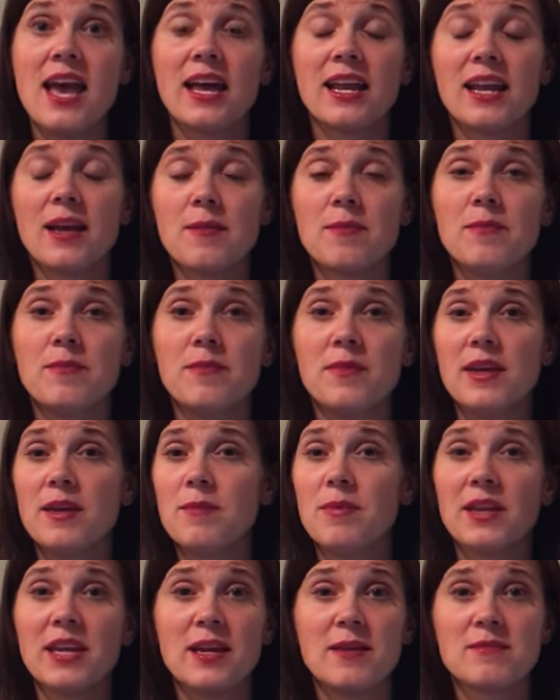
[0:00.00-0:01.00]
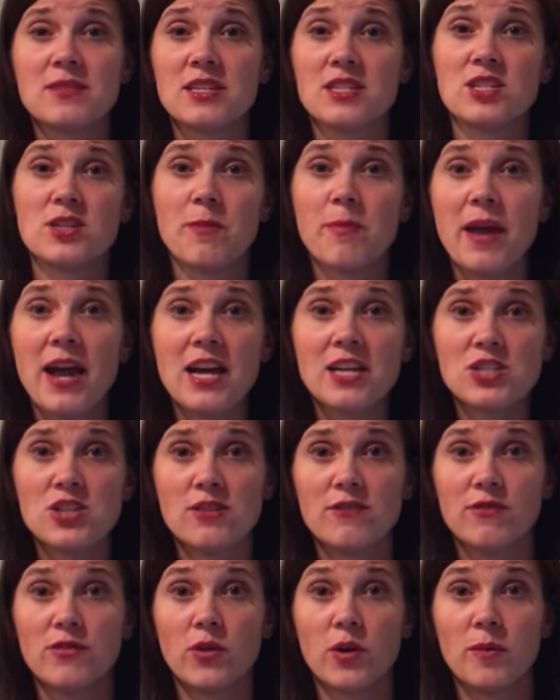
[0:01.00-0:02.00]
and it became such a
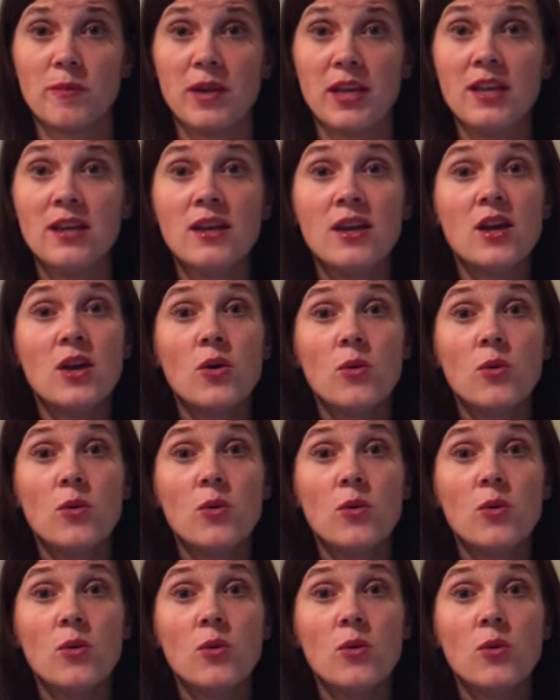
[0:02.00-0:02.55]
passion for me